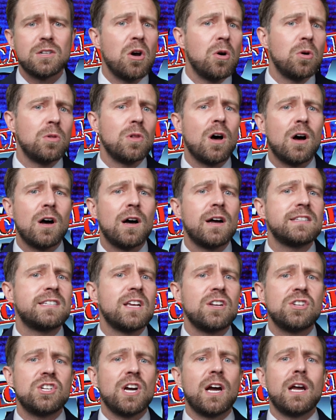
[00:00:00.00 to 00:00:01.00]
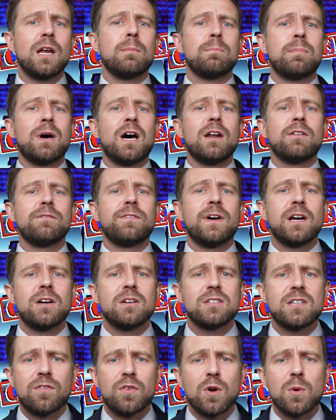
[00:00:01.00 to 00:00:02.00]
no laws, and giant
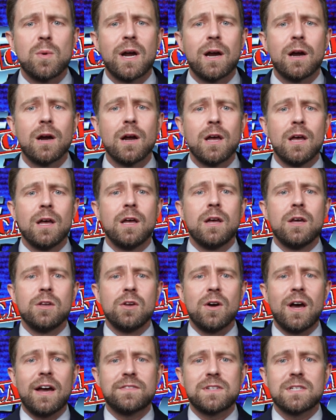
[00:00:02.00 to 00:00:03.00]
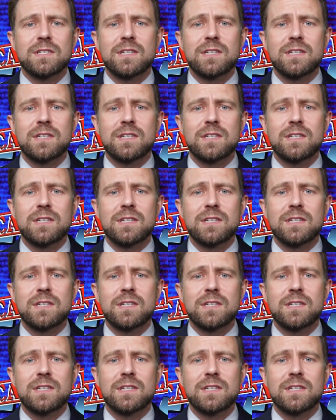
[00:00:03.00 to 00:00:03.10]
bonfires everywhere, you'll have